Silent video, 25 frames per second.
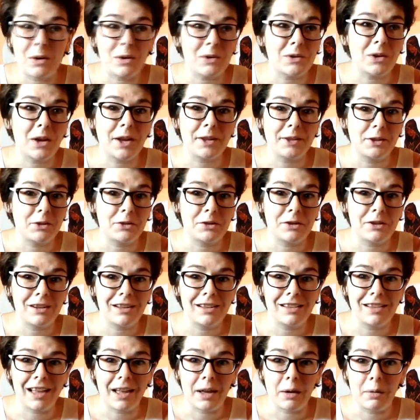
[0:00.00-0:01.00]
Also, I don't
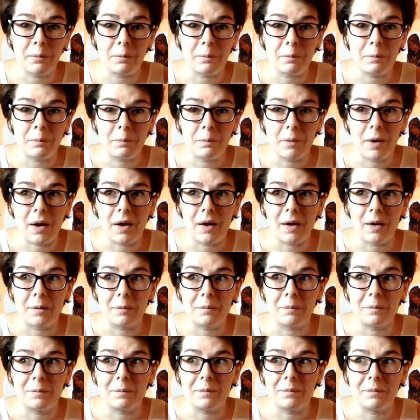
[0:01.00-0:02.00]
really like
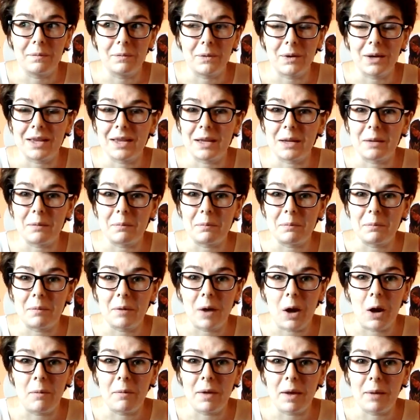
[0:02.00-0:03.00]
reading
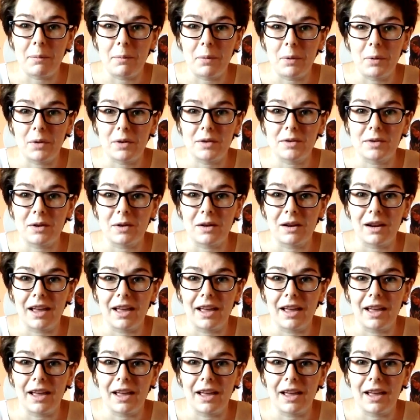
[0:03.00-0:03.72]
comic books, or